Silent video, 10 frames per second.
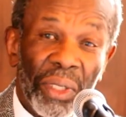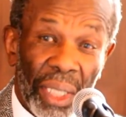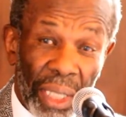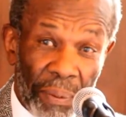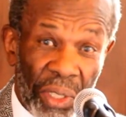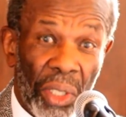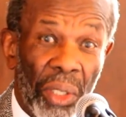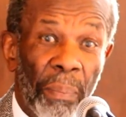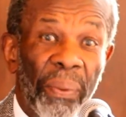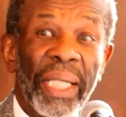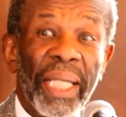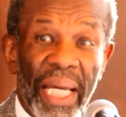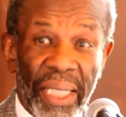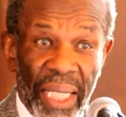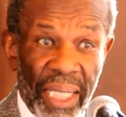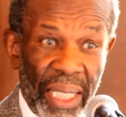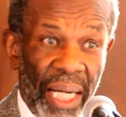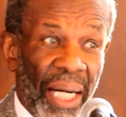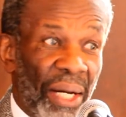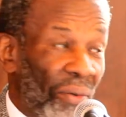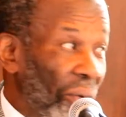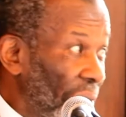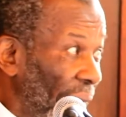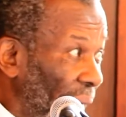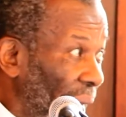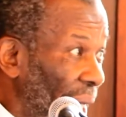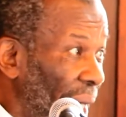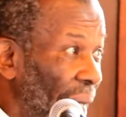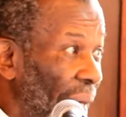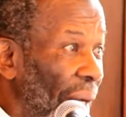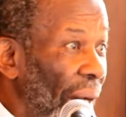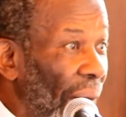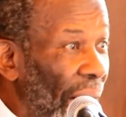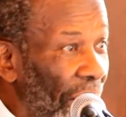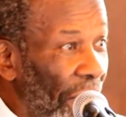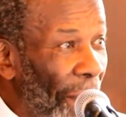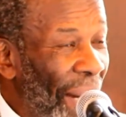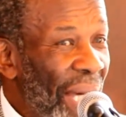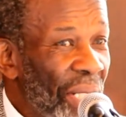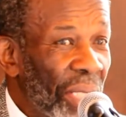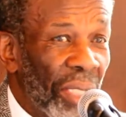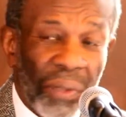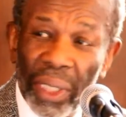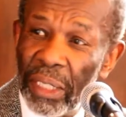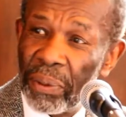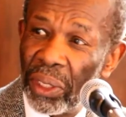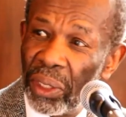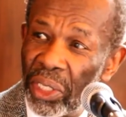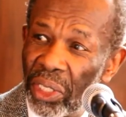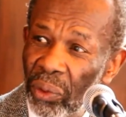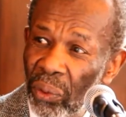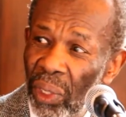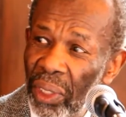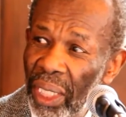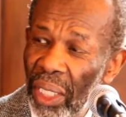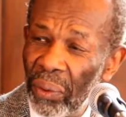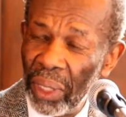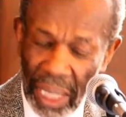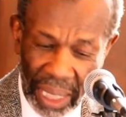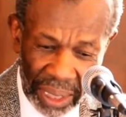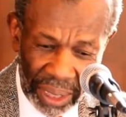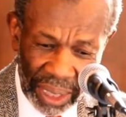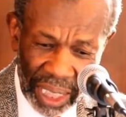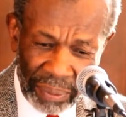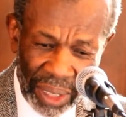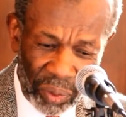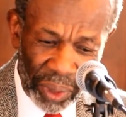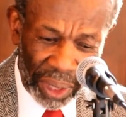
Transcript: Calypso predated reggae. And the master of Calypso is one that a gentleman we